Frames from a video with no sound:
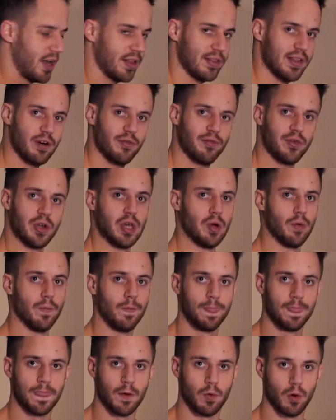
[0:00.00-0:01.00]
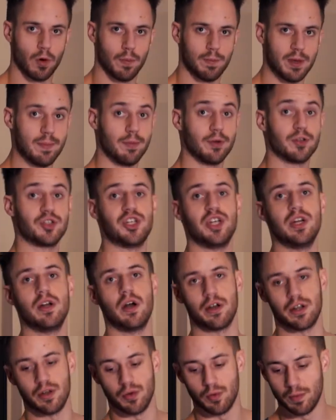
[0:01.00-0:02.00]
there for you, or people cheat
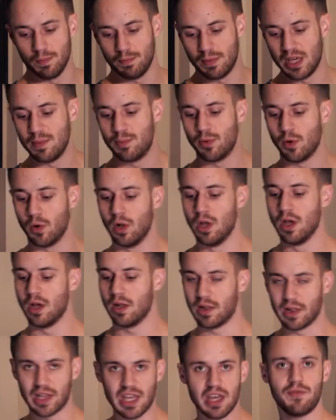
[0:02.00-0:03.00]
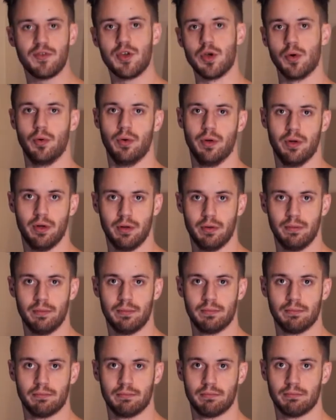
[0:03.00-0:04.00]
on you, people leave you.
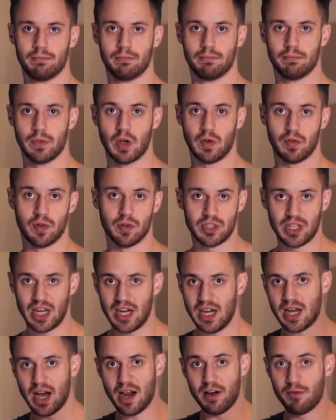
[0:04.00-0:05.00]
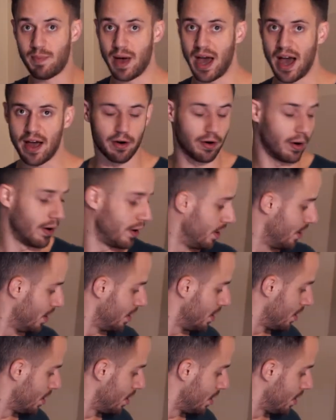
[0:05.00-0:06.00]
If there's any kind of pattern,
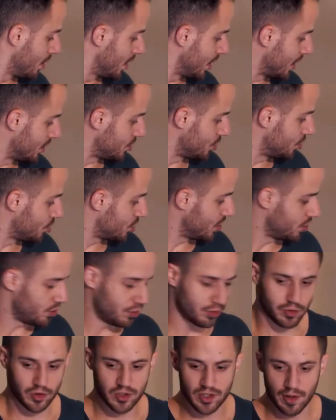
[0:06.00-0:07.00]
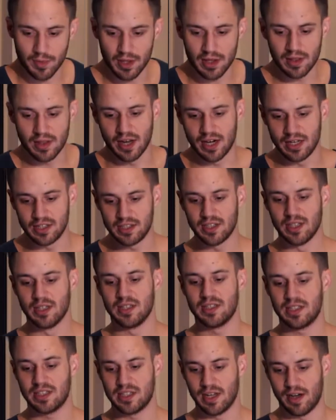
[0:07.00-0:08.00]
it's usually due to something that is
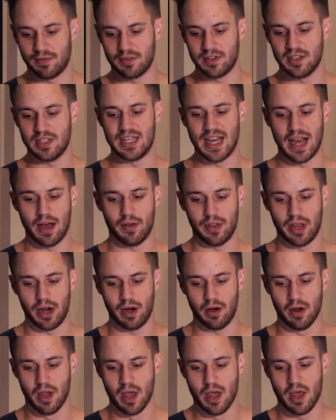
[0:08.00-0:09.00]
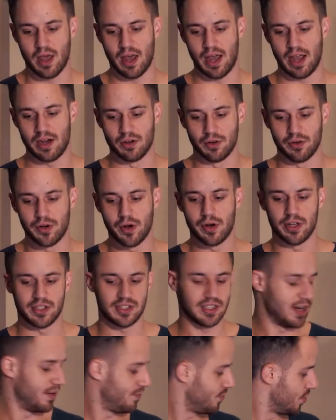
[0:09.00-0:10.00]
stuffed down there. And you'll notice
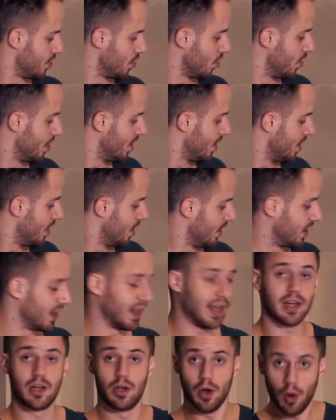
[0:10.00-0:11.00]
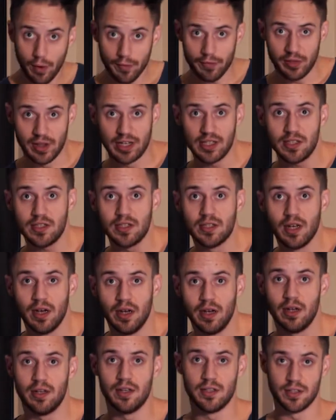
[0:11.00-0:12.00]
that if you let go of this,
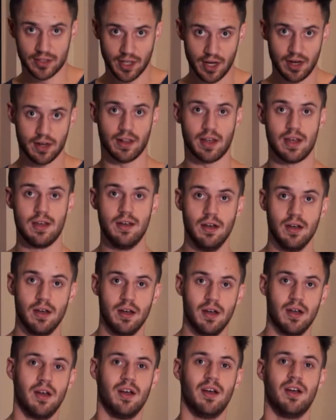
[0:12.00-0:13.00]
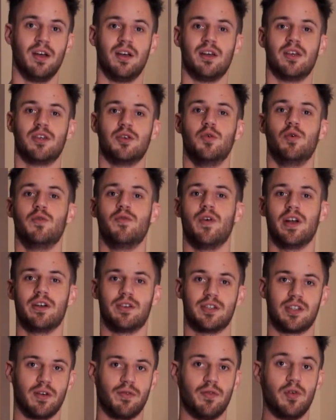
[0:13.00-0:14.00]
suddenly you will find
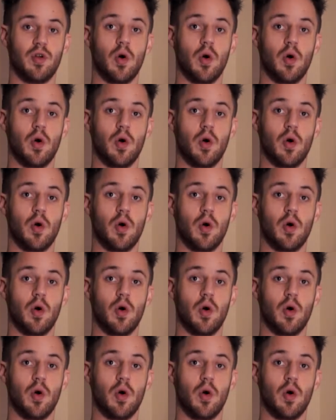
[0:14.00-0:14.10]
yourself no